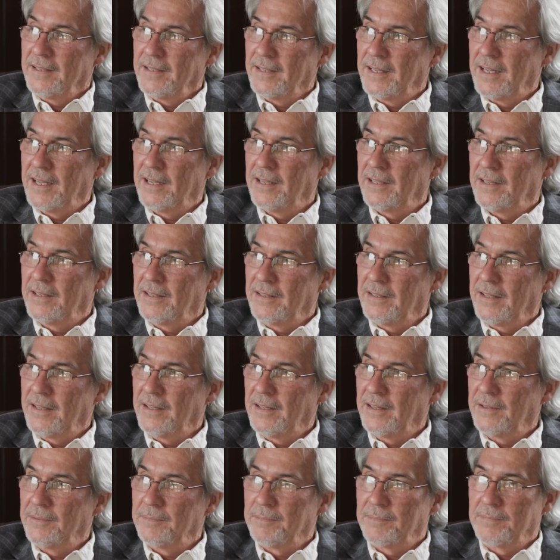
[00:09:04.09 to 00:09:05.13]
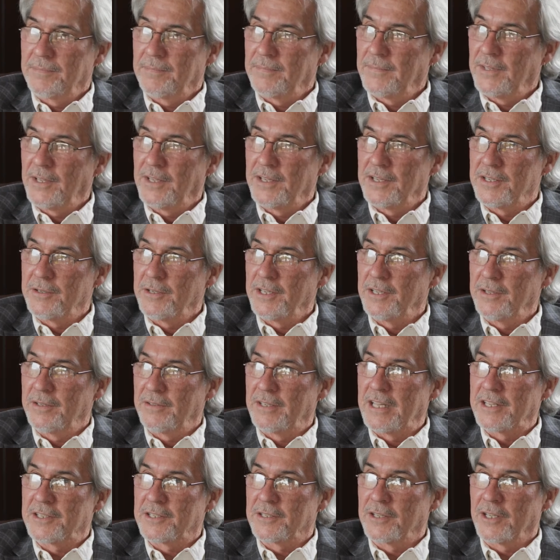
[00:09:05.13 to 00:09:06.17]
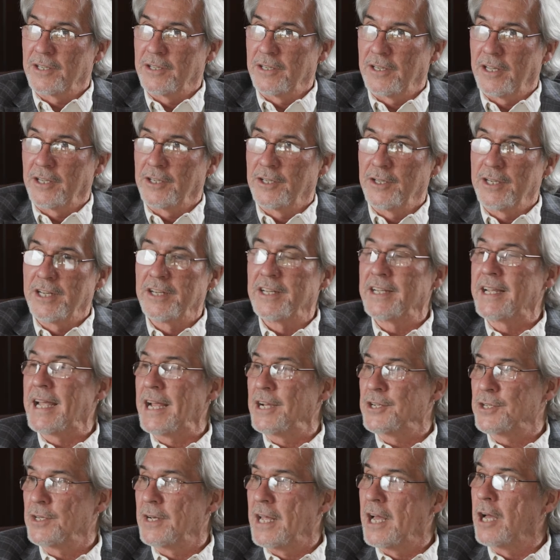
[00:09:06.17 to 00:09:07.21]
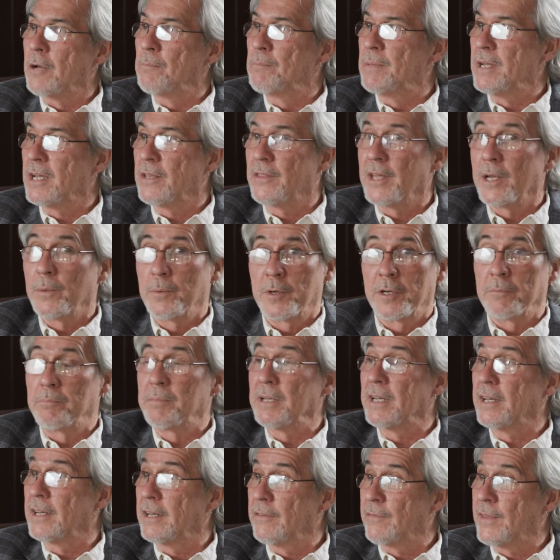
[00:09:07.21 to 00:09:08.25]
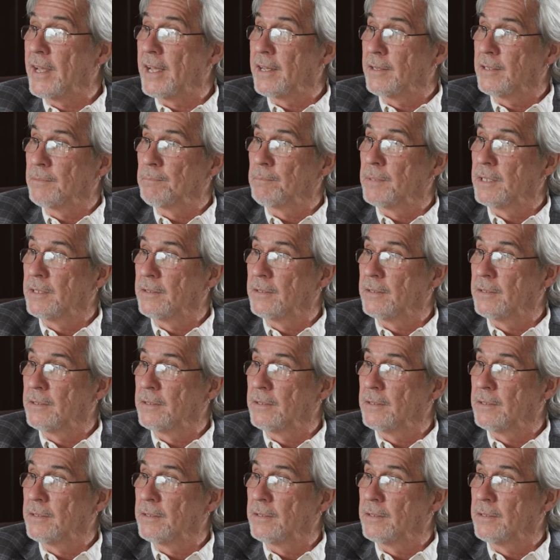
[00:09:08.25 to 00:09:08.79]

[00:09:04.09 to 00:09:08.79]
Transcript: Yeah. That's a good indication how big they would have been if they had been